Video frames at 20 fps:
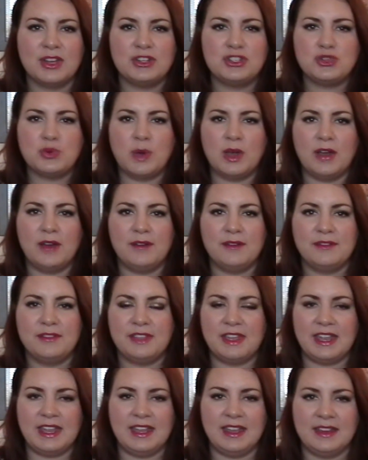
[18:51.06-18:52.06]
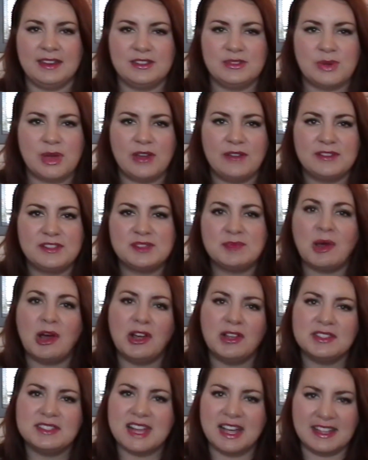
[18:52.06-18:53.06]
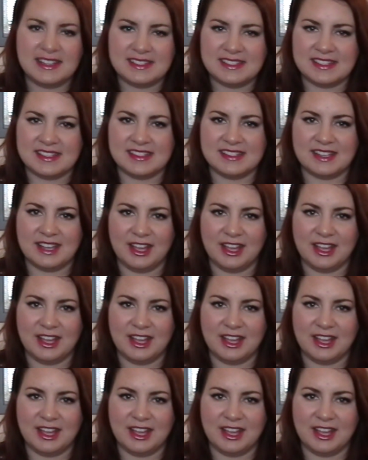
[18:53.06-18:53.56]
12 small sizes